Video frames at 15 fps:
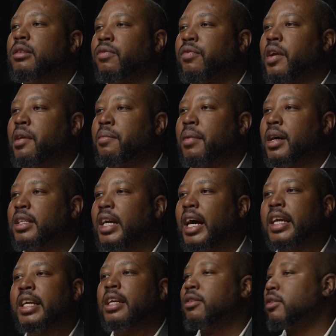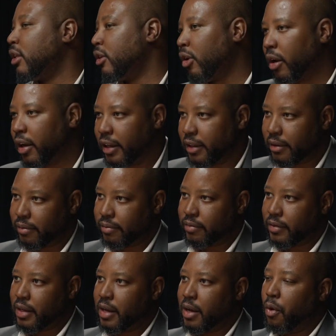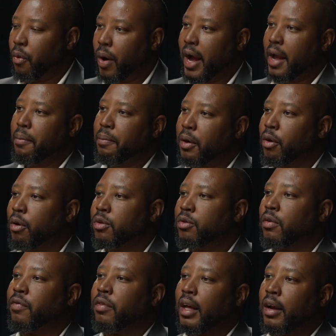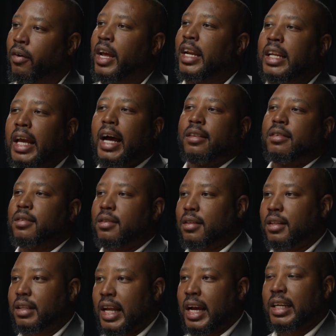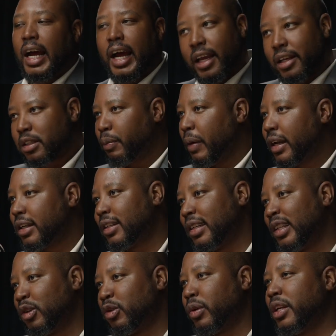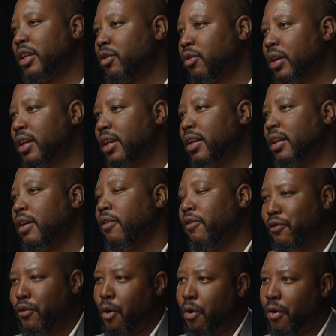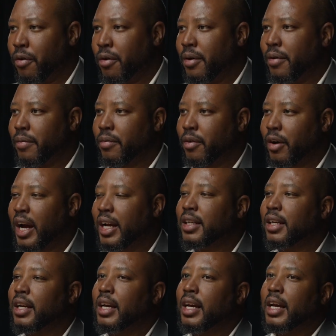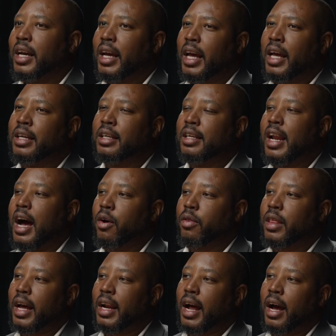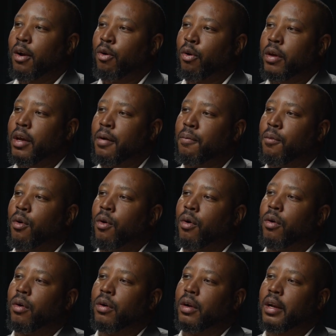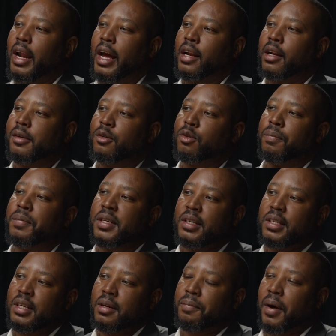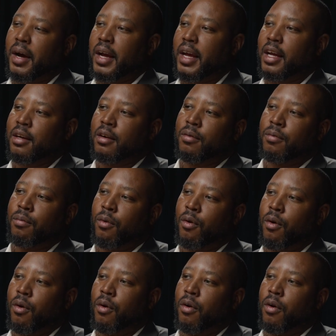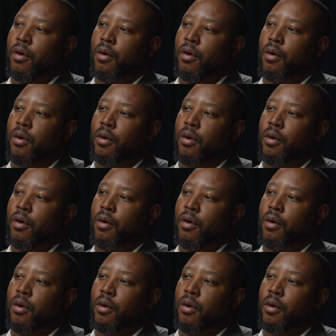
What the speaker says: very much against the dollar. Why? Because of the rate cuts that I expected in 2024, right? And now that are looking more likely to be deeper and more